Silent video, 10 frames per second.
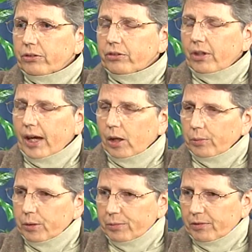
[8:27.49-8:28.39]
to help
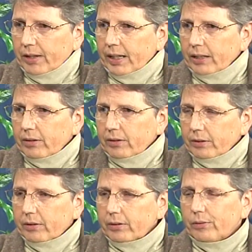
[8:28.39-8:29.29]
to provide
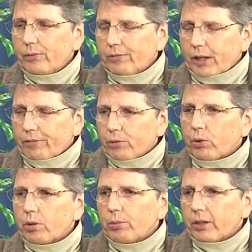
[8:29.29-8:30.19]

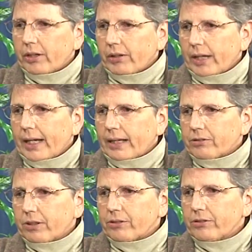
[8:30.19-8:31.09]
affordable internet
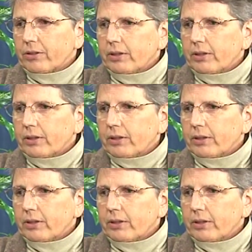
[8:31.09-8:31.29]
access.